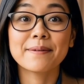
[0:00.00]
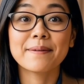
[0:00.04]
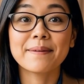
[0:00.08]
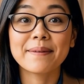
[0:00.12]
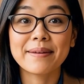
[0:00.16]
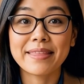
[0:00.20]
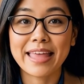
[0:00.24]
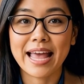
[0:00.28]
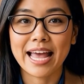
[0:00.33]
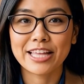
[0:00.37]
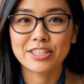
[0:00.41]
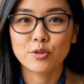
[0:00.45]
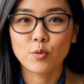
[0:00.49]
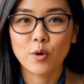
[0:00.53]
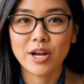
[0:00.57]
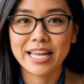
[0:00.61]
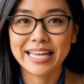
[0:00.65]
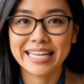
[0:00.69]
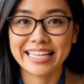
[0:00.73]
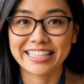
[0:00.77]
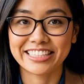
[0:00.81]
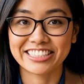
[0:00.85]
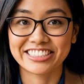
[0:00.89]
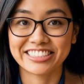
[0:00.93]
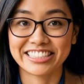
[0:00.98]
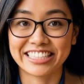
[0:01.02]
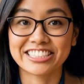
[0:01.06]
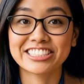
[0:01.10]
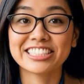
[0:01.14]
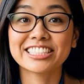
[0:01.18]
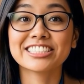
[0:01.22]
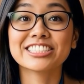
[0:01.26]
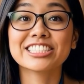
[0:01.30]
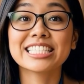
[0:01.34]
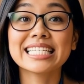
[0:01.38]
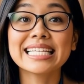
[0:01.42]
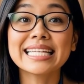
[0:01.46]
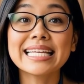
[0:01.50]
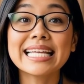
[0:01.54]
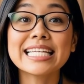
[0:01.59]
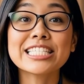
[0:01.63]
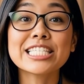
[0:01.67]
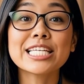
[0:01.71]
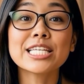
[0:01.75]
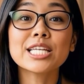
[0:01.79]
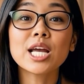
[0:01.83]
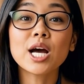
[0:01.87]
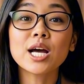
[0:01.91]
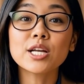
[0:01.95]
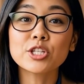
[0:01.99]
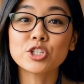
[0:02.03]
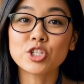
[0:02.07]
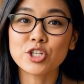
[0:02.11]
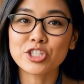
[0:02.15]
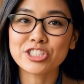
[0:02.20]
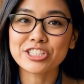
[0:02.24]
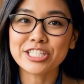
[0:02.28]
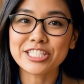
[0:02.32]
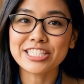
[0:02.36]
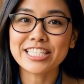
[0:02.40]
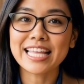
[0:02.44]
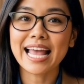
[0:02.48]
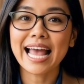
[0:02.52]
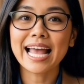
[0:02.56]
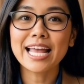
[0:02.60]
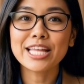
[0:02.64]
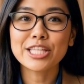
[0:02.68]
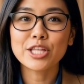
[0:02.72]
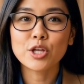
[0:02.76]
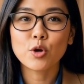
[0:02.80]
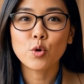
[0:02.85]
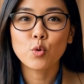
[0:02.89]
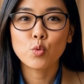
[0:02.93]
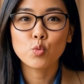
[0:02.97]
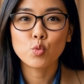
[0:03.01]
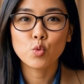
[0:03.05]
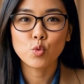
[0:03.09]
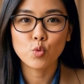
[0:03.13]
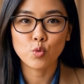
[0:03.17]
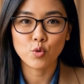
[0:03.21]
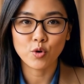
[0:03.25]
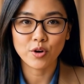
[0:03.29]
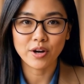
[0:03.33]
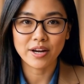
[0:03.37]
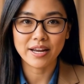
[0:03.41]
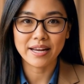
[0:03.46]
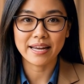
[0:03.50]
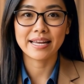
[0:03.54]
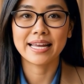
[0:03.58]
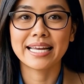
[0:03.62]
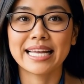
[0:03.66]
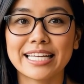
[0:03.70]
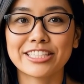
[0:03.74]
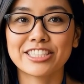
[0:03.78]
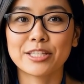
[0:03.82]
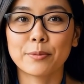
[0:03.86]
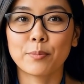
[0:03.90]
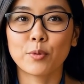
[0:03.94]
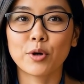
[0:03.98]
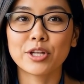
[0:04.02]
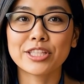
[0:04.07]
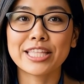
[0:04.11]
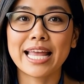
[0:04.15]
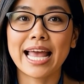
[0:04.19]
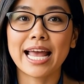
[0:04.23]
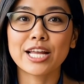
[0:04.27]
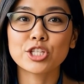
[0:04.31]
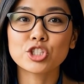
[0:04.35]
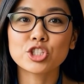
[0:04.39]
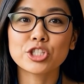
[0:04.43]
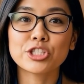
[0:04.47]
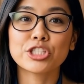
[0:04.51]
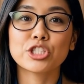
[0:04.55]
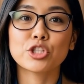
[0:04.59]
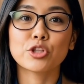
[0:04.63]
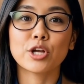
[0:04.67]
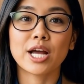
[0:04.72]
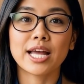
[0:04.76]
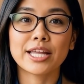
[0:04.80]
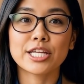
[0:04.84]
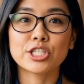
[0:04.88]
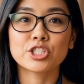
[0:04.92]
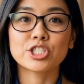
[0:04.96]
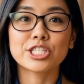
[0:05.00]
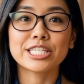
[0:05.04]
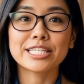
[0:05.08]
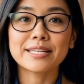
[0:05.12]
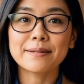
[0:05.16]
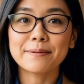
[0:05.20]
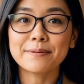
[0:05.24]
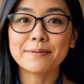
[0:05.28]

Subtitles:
That's why consistency is not just a technical rule, it's a protection strategy.